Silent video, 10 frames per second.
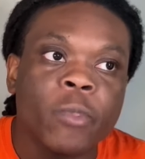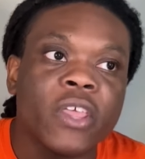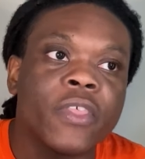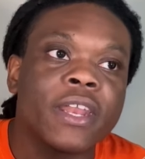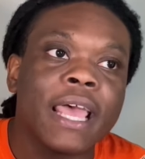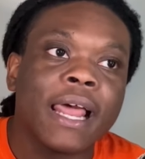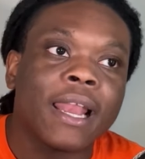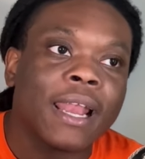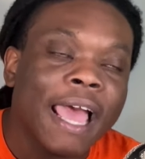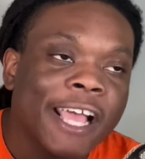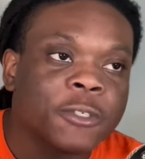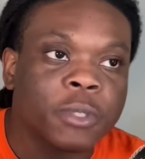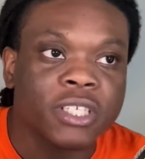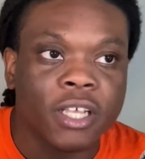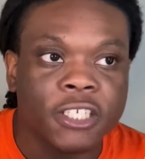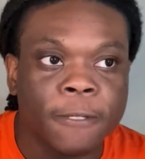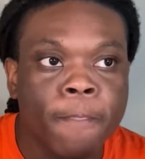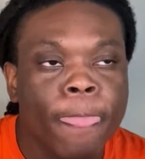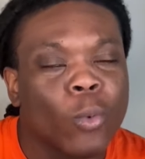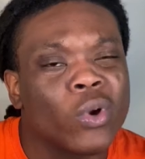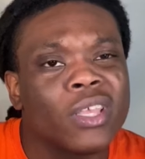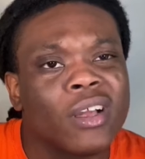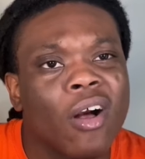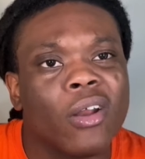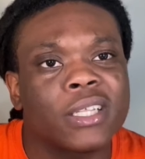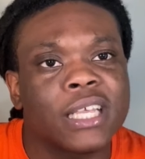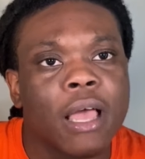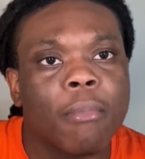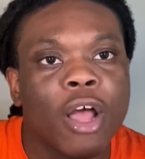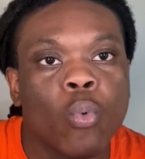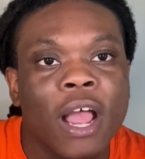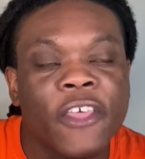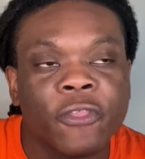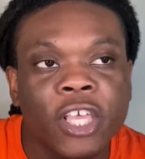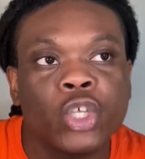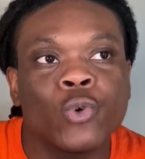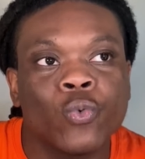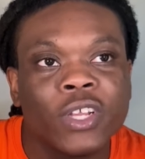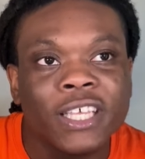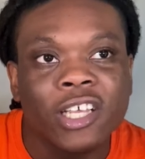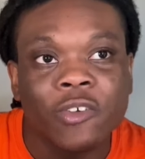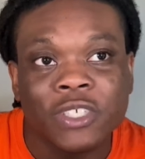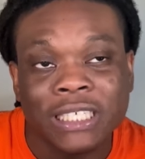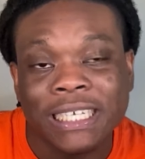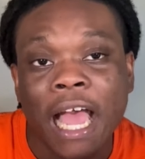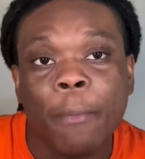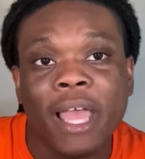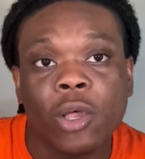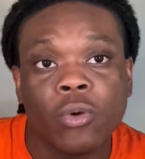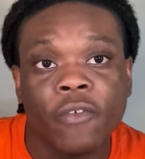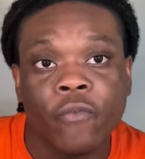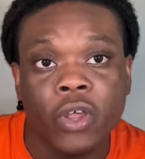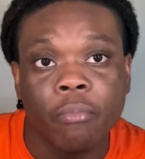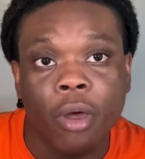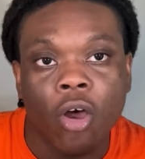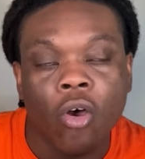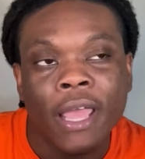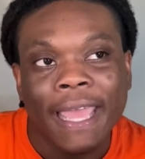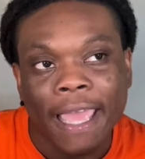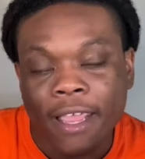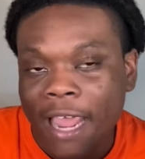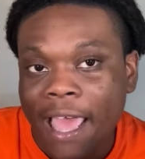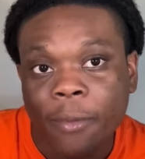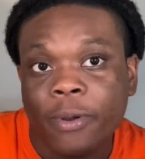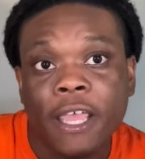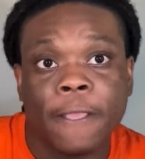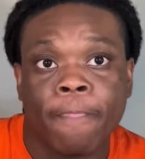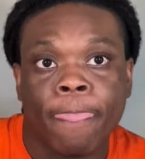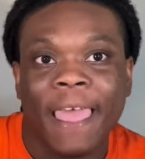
And then that last possession where you call the timeout where I think you really could have just got back on the football and had a play.